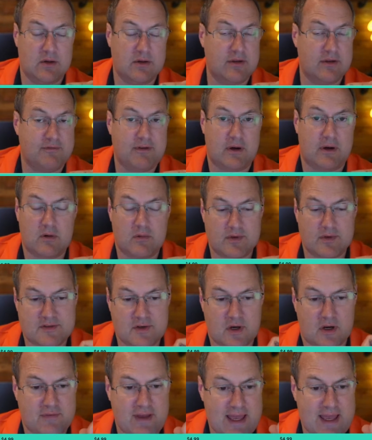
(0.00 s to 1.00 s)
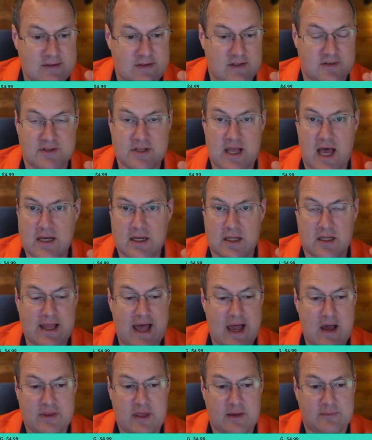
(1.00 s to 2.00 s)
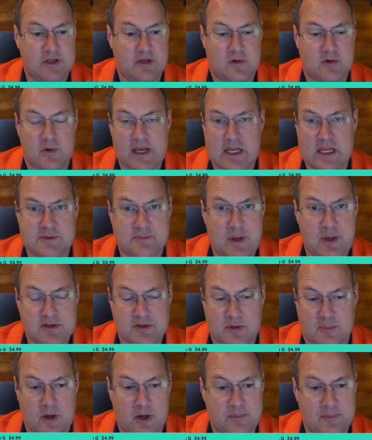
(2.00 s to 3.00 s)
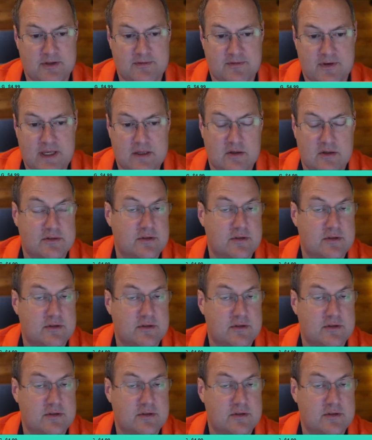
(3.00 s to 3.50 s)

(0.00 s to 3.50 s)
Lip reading: The Federal Reserve Act does not allow them to create special purpose vehicles